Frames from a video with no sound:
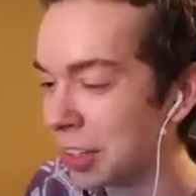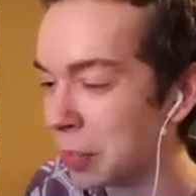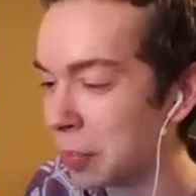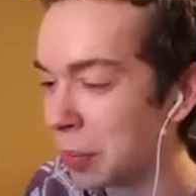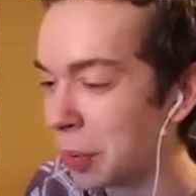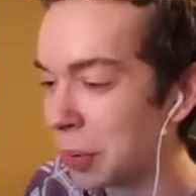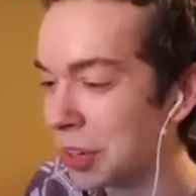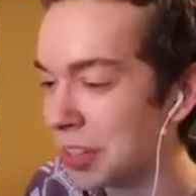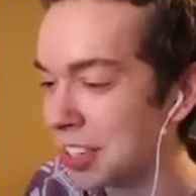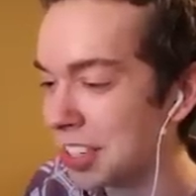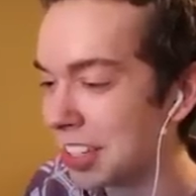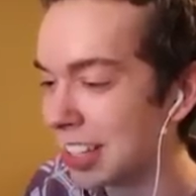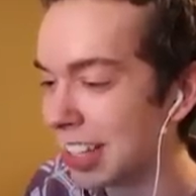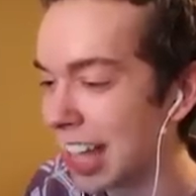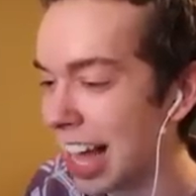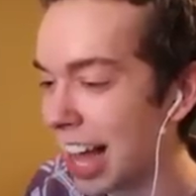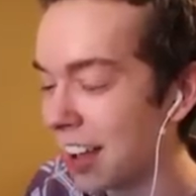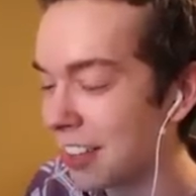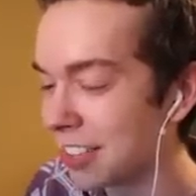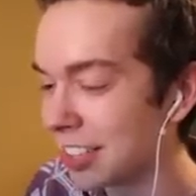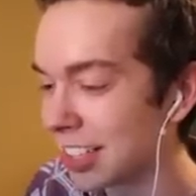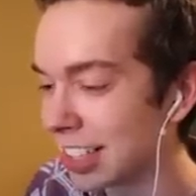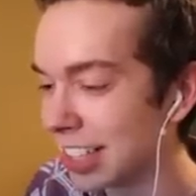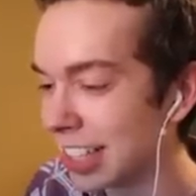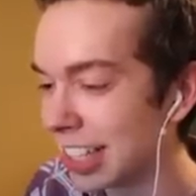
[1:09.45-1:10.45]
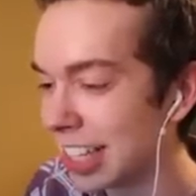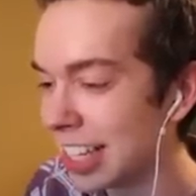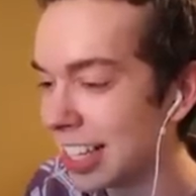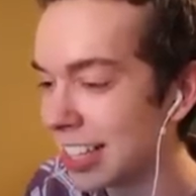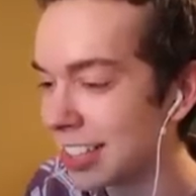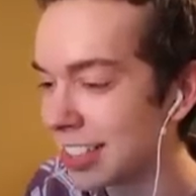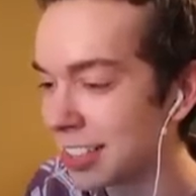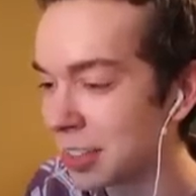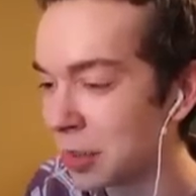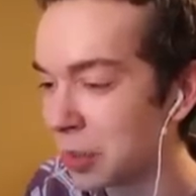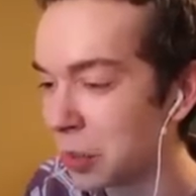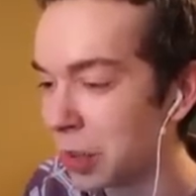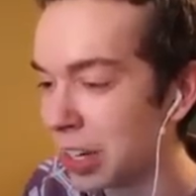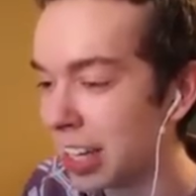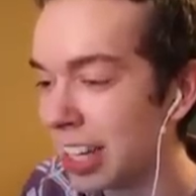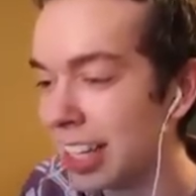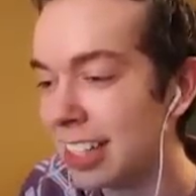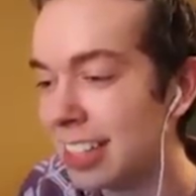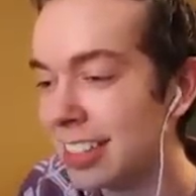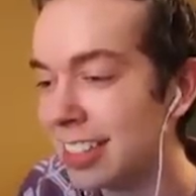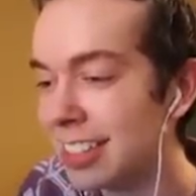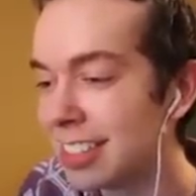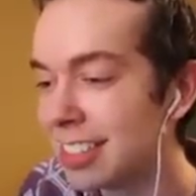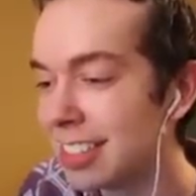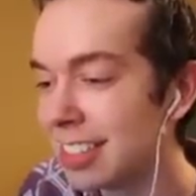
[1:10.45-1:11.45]
The person who laughs the least
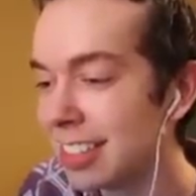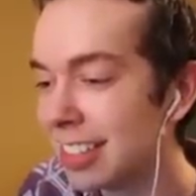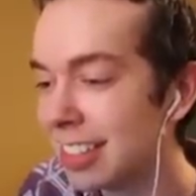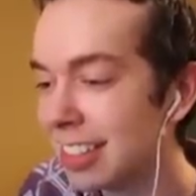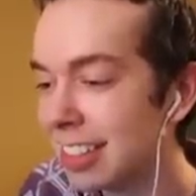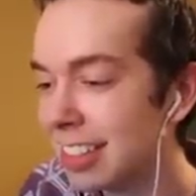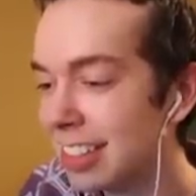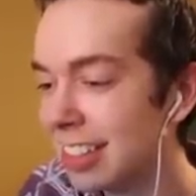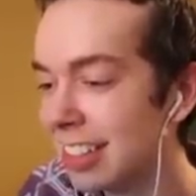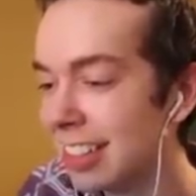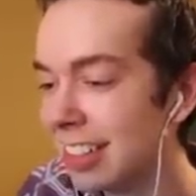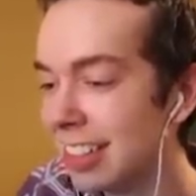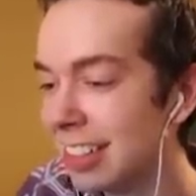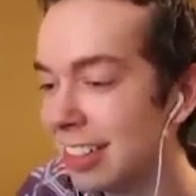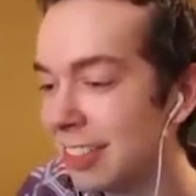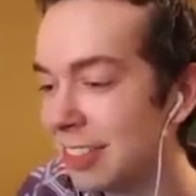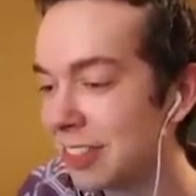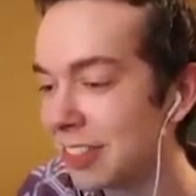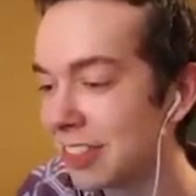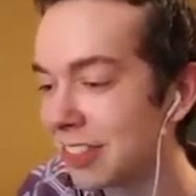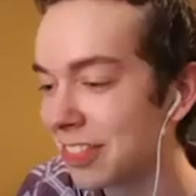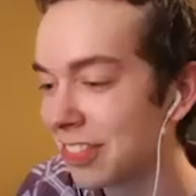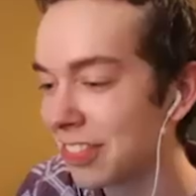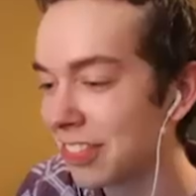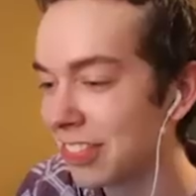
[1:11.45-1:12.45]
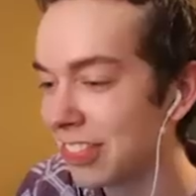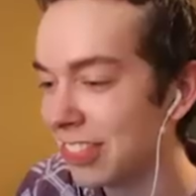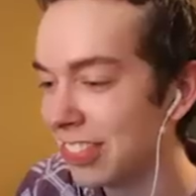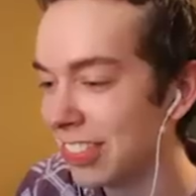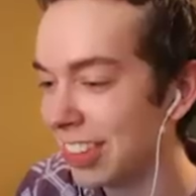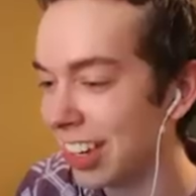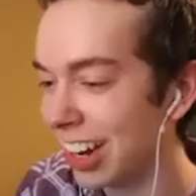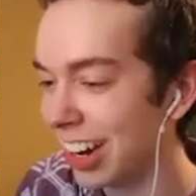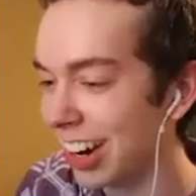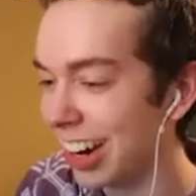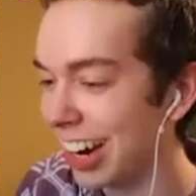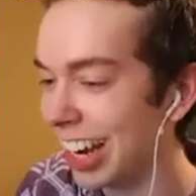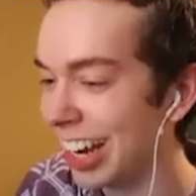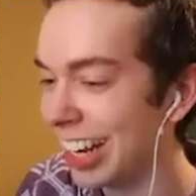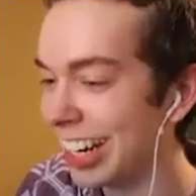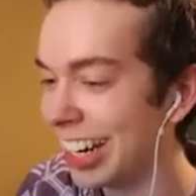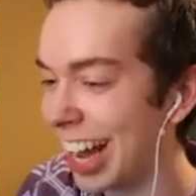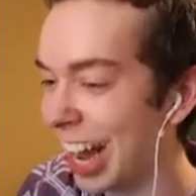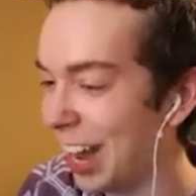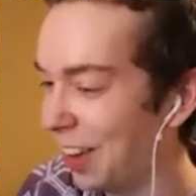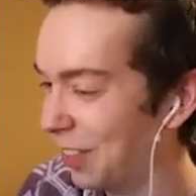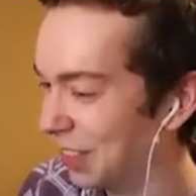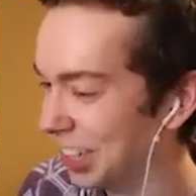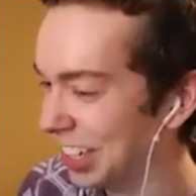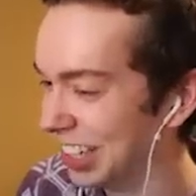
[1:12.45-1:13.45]
wins. All right, sounds good. All right,
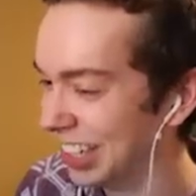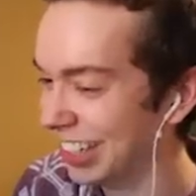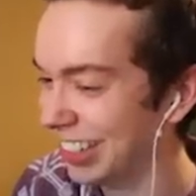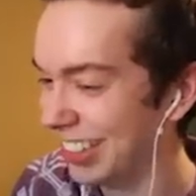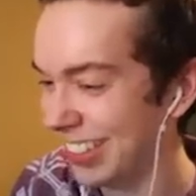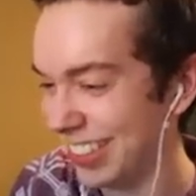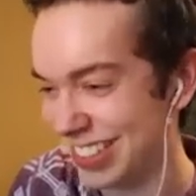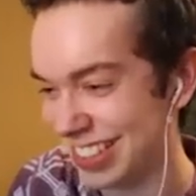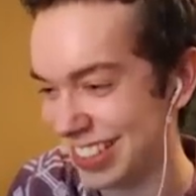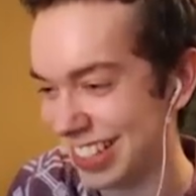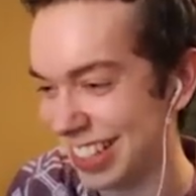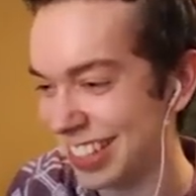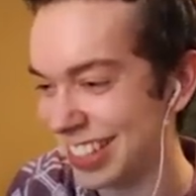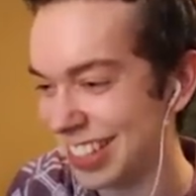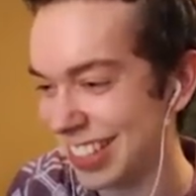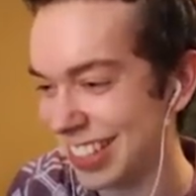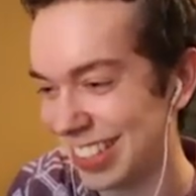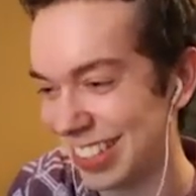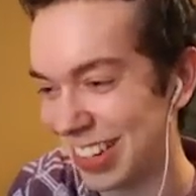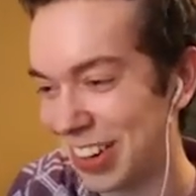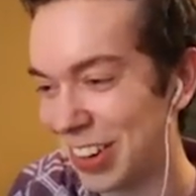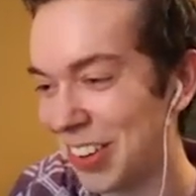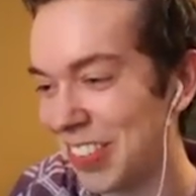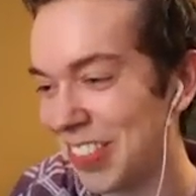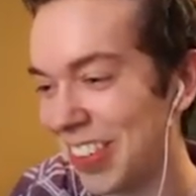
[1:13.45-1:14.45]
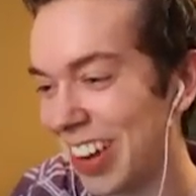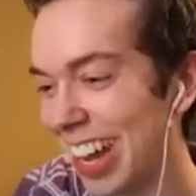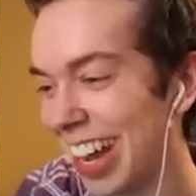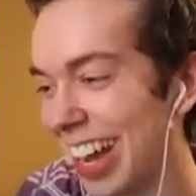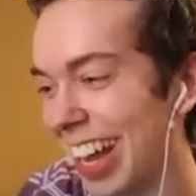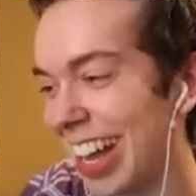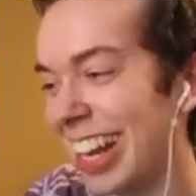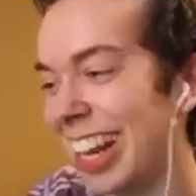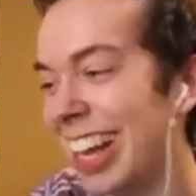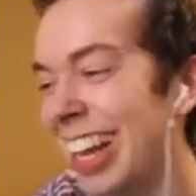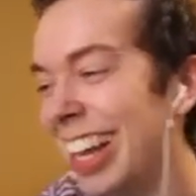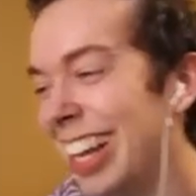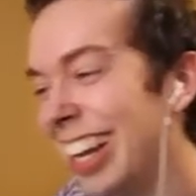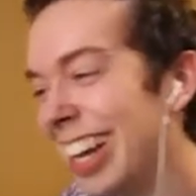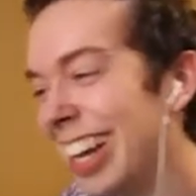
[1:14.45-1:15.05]
I'm gonna lose this so bad.